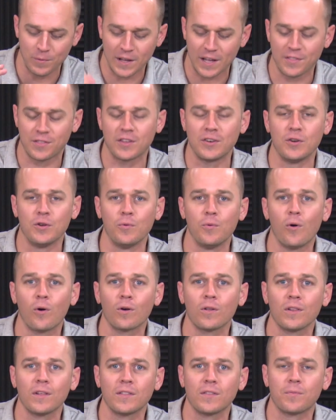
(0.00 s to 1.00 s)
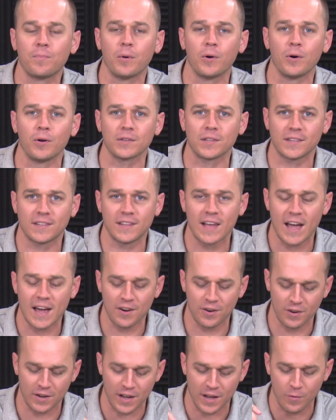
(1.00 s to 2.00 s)
We got the New Orleans Bowl
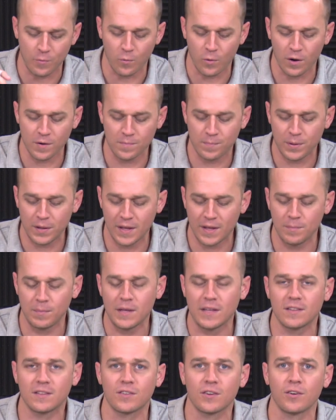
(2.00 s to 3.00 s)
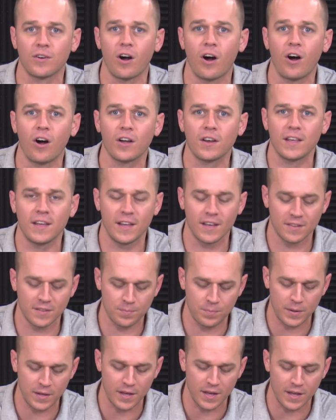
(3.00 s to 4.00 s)
Saturday, 1 p.m. Eastern on
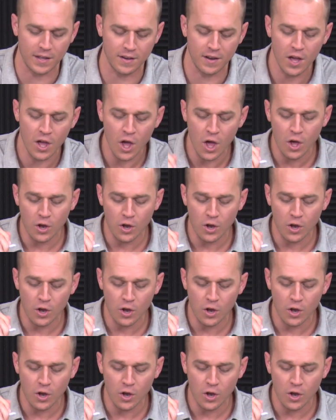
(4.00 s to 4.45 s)
ESPN.